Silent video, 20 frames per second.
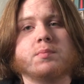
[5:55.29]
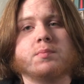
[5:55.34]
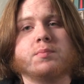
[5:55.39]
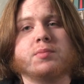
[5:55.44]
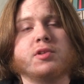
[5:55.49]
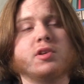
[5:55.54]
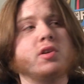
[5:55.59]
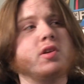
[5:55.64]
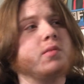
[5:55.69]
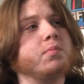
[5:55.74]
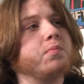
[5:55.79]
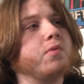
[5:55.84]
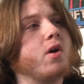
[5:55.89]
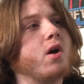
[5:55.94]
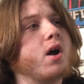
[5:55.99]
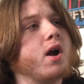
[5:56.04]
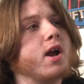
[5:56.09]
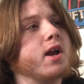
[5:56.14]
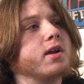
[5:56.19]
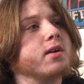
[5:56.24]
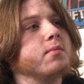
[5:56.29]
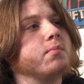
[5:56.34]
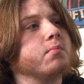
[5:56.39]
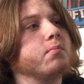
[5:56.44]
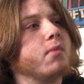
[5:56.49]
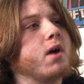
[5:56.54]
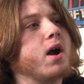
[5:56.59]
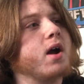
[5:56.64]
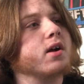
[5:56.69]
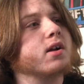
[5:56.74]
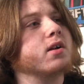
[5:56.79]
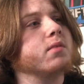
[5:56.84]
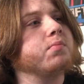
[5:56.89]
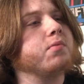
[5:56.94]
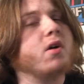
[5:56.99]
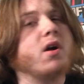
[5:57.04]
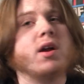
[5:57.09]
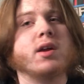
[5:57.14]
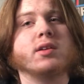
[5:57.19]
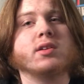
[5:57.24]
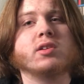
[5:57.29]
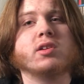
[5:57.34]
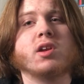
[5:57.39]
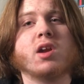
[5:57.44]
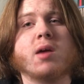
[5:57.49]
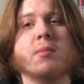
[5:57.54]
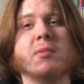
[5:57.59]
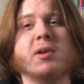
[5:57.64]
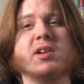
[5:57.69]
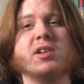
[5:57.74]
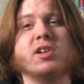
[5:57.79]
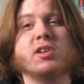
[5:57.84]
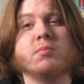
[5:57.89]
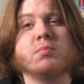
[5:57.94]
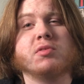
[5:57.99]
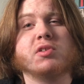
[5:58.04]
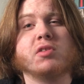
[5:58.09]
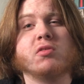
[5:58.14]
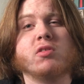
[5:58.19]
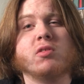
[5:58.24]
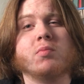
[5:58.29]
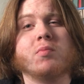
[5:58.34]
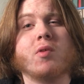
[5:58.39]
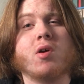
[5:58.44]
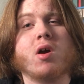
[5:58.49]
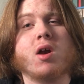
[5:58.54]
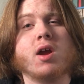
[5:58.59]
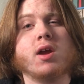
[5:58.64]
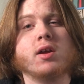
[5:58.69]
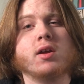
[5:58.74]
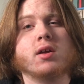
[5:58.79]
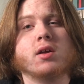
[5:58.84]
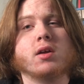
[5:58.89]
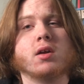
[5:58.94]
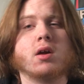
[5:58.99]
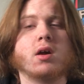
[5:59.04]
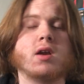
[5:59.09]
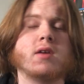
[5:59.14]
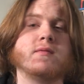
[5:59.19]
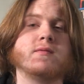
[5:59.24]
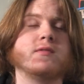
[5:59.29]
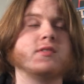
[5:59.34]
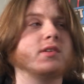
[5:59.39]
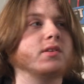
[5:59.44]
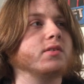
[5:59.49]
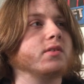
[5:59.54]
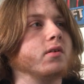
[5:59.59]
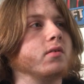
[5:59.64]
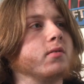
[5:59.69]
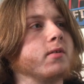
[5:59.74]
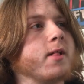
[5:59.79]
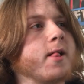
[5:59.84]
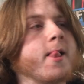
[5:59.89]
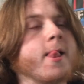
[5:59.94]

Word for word: PewDiePie, Markiplier. Did I mention PewDiePie? I don't think so.